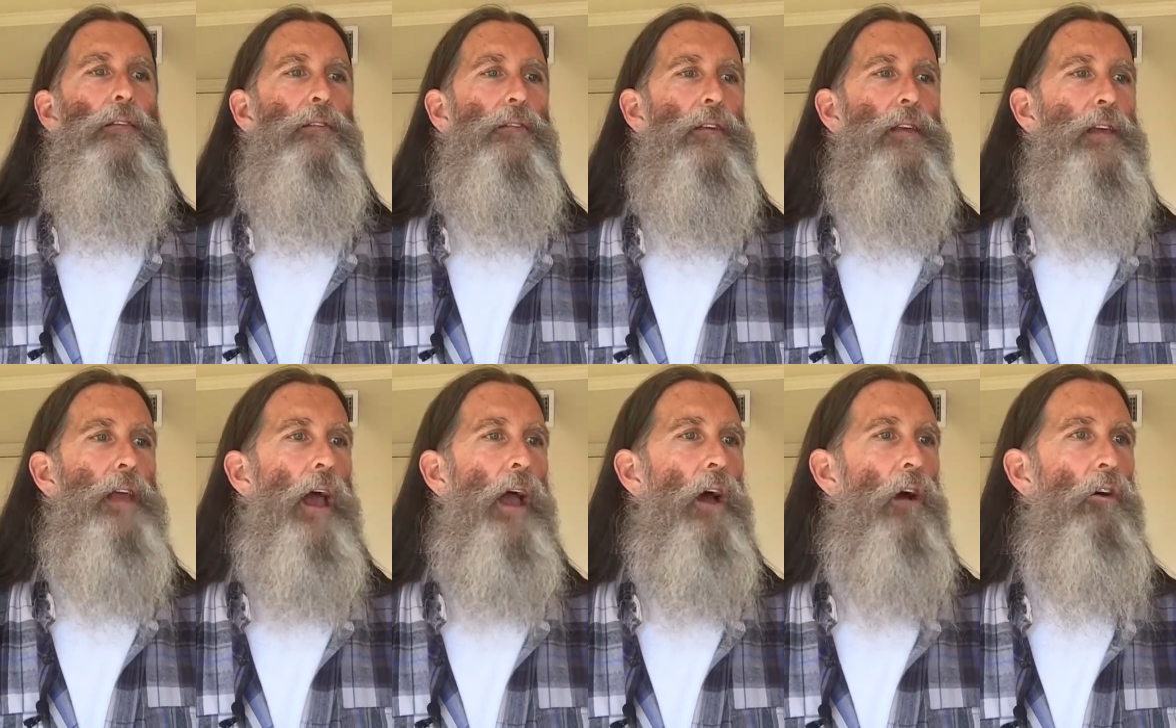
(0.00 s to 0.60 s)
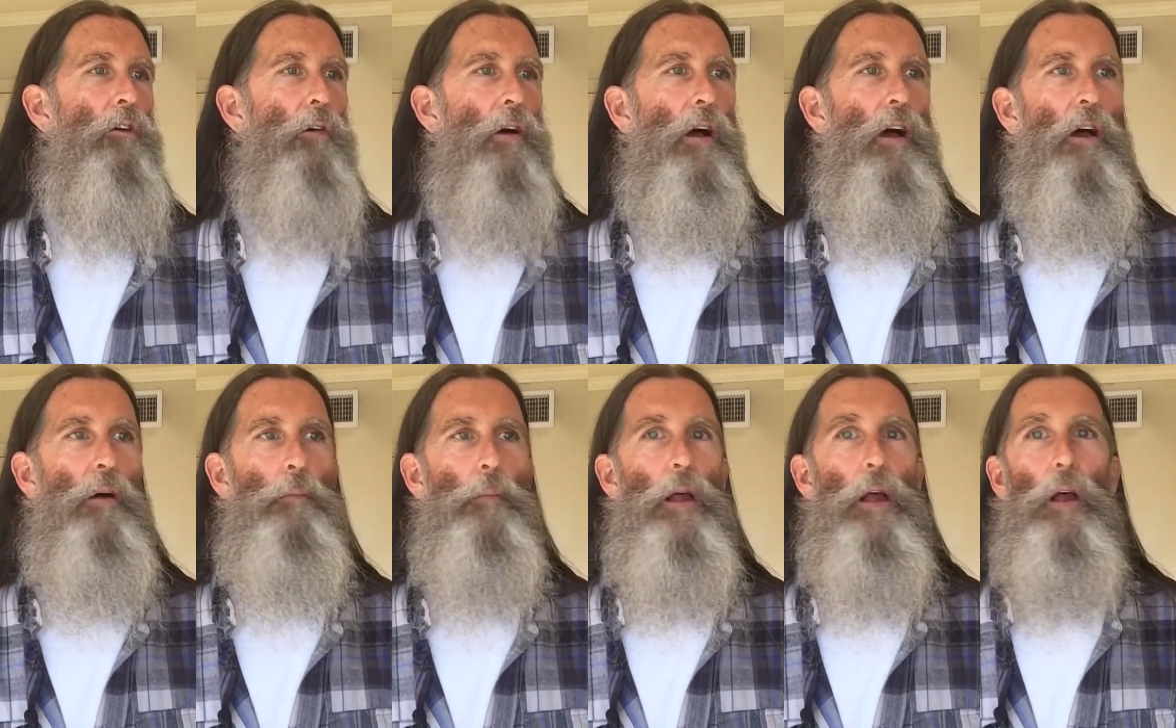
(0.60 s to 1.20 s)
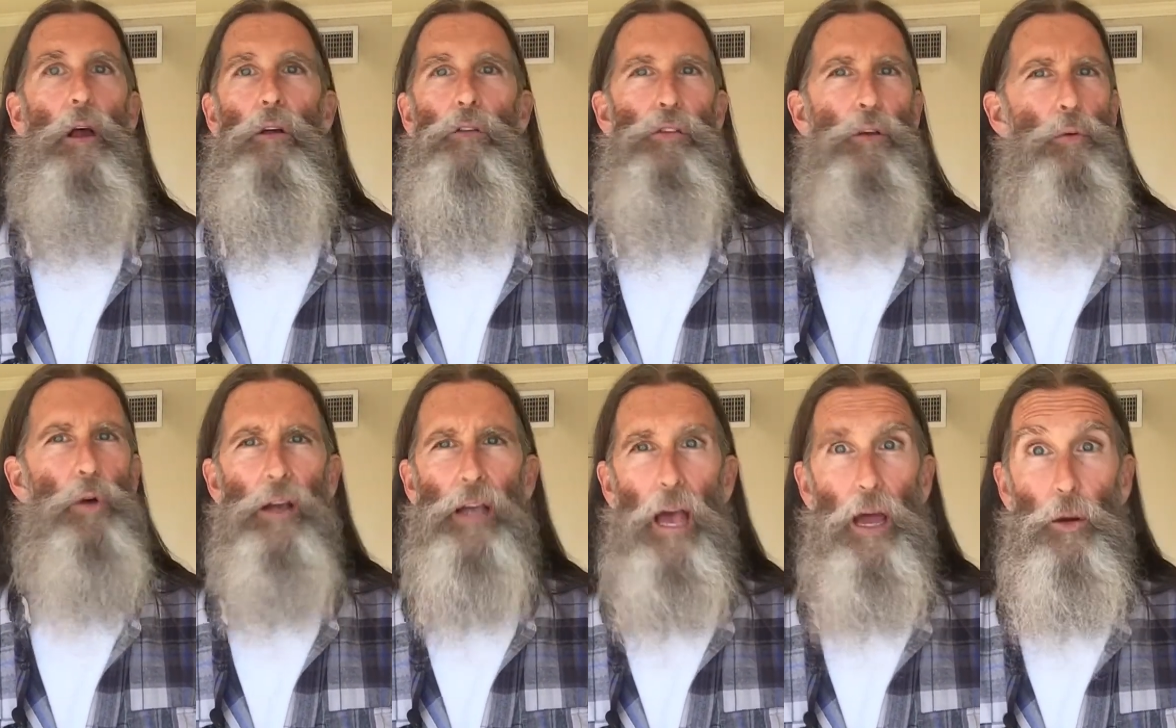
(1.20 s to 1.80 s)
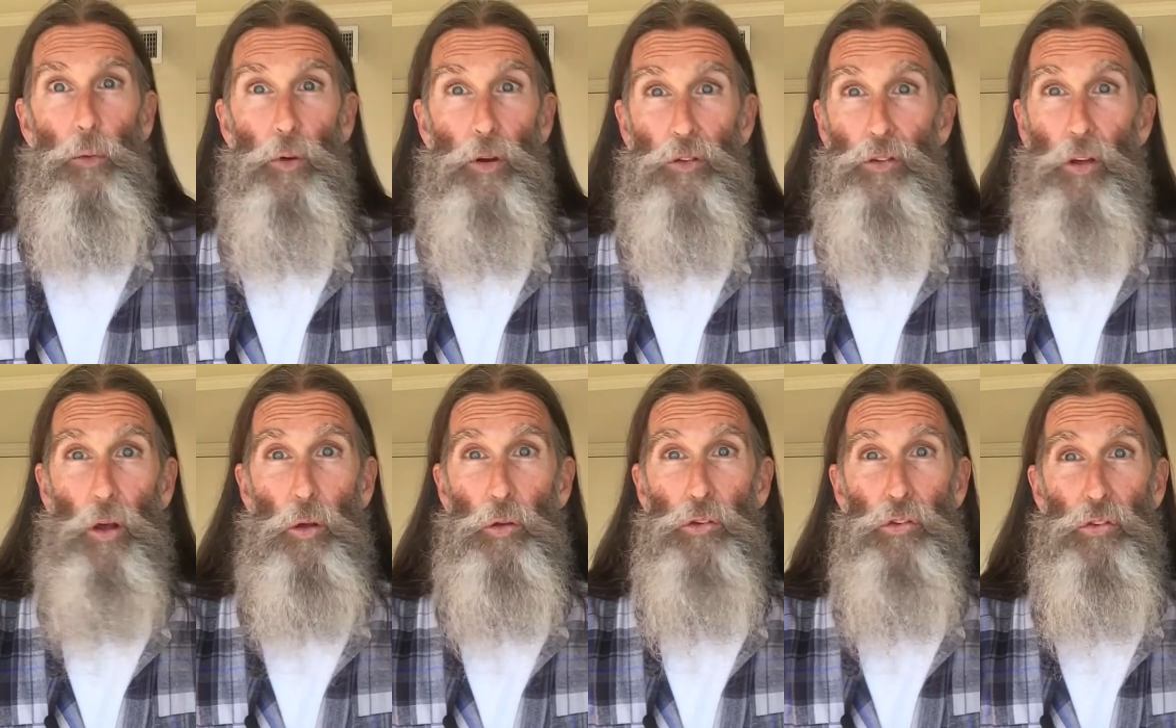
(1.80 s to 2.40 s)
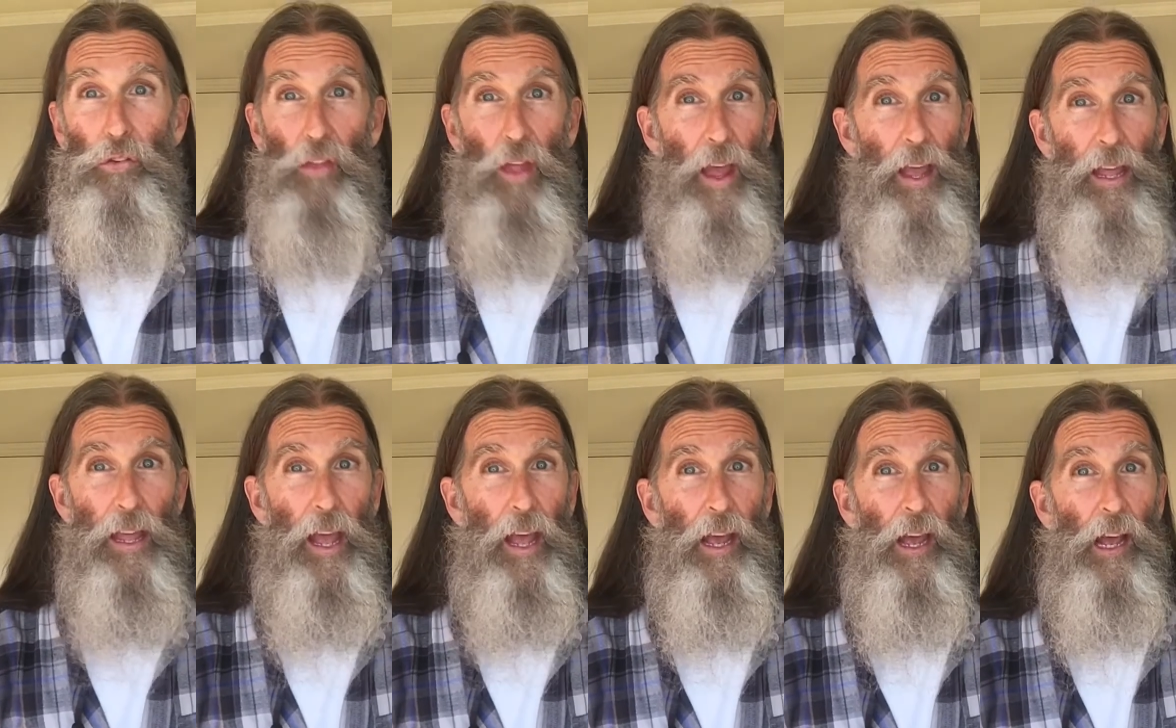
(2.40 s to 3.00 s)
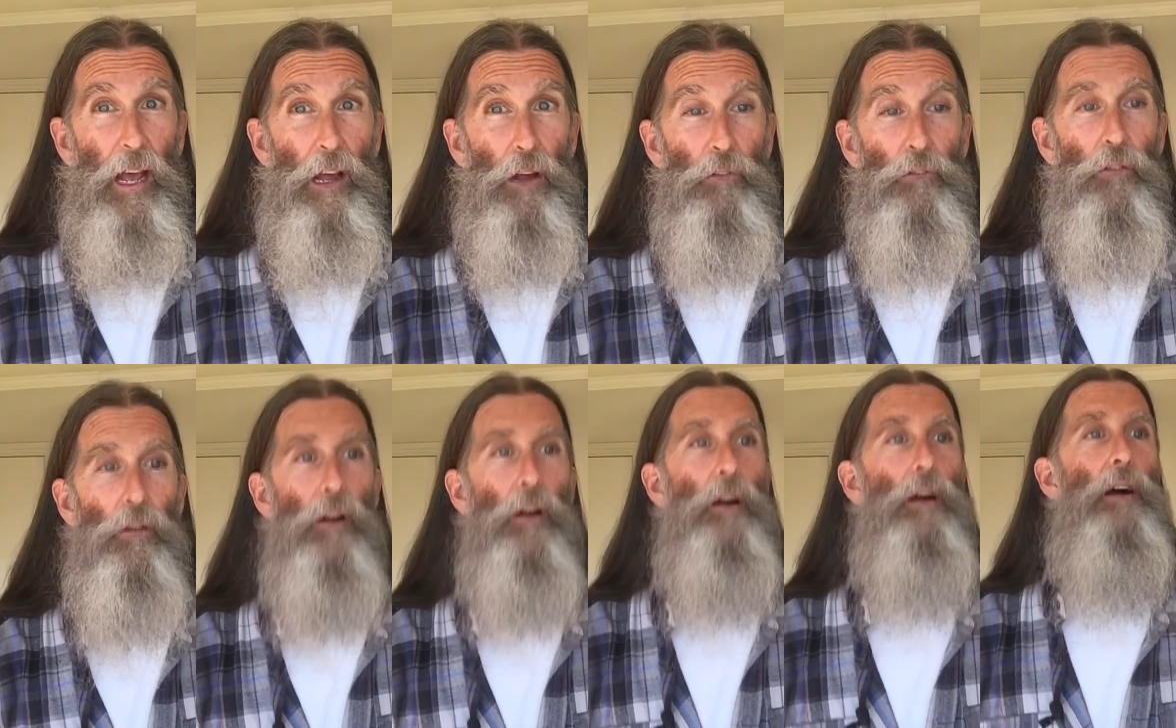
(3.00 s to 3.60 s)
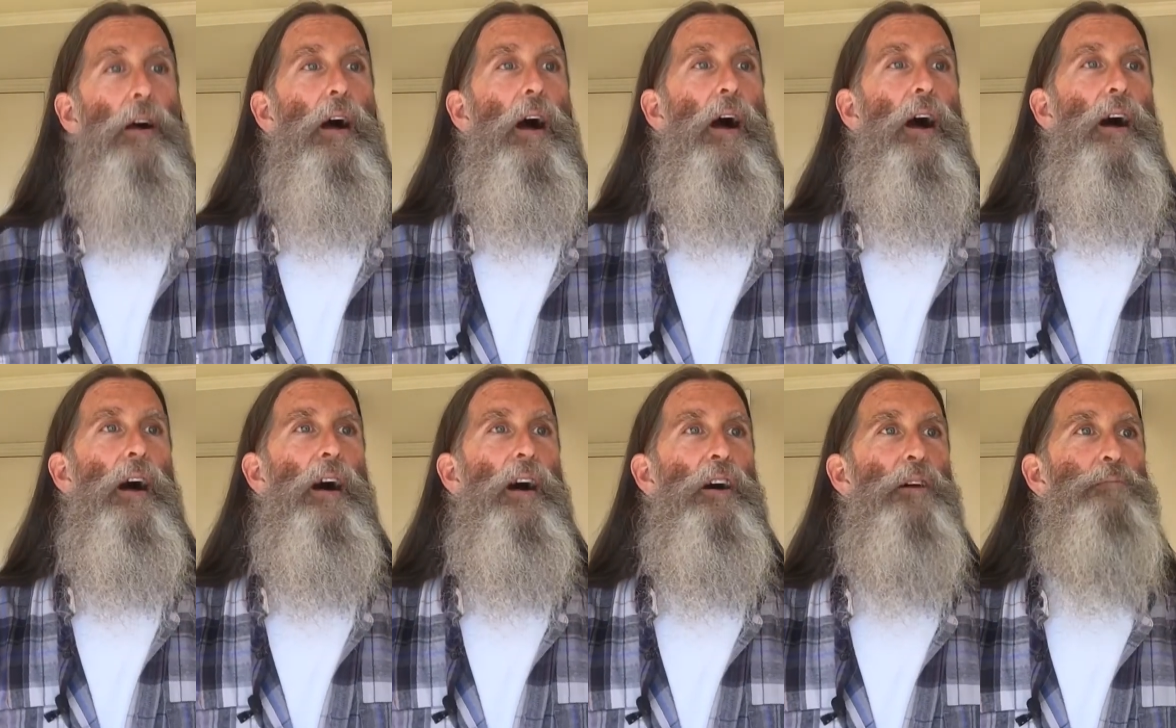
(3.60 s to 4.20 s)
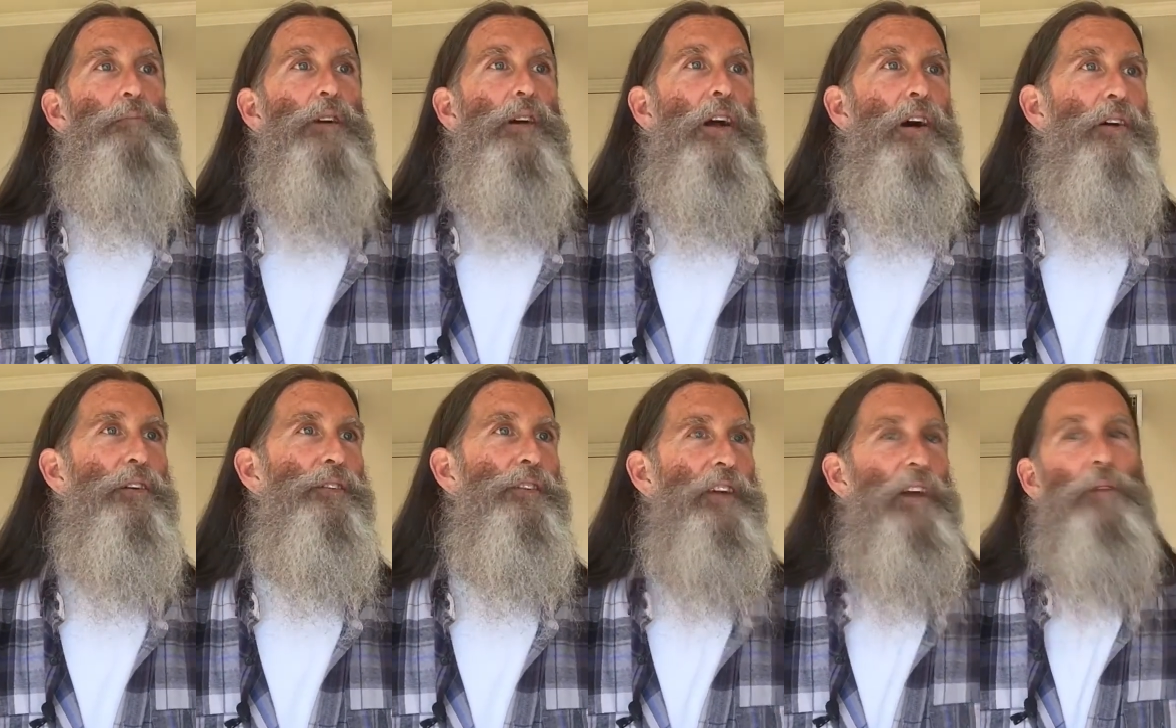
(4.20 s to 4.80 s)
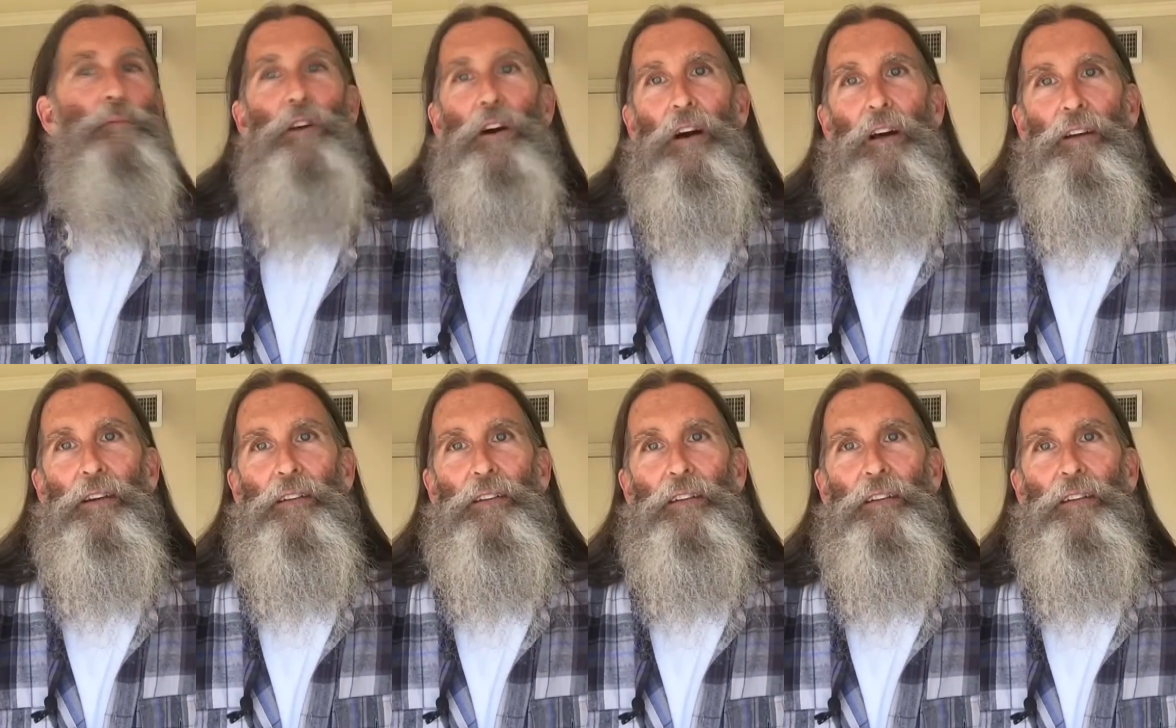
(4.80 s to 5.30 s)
see what kind of results they have, because come on,